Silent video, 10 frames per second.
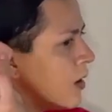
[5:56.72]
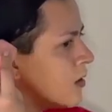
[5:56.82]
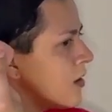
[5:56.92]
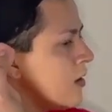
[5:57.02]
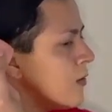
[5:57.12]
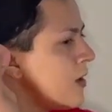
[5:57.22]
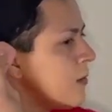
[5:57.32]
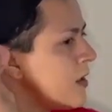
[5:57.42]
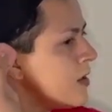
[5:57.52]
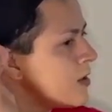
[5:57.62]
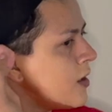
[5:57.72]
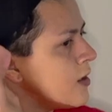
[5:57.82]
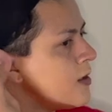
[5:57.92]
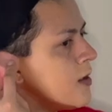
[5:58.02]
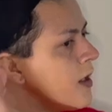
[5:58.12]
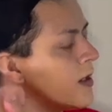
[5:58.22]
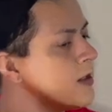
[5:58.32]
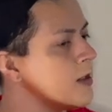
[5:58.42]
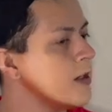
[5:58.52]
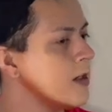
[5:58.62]
So you want to make sure to get
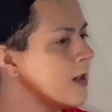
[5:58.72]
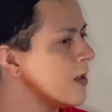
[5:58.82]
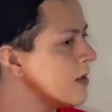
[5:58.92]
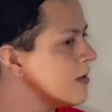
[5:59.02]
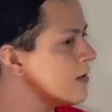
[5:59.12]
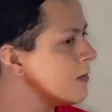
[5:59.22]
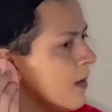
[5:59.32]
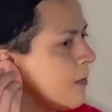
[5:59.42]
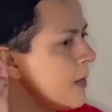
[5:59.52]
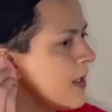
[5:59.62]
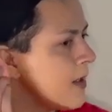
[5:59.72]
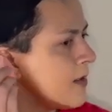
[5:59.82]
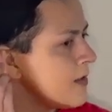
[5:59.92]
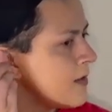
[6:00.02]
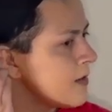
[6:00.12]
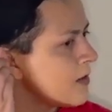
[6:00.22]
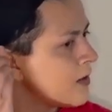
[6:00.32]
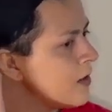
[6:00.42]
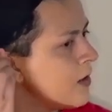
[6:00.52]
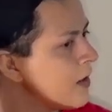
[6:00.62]
your ears because
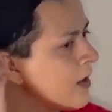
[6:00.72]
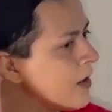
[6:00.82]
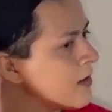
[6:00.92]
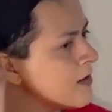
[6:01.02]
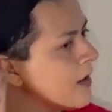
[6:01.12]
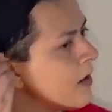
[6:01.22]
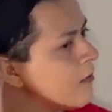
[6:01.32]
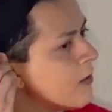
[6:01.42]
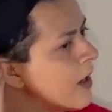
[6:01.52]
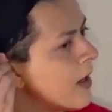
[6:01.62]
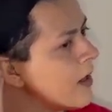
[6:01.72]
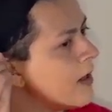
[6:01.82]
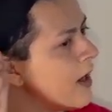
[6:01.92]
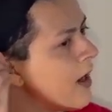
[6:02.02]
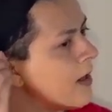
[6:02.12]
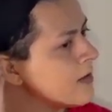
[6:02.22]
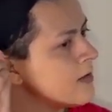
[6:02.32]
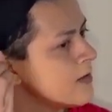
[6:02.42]
your ears get red as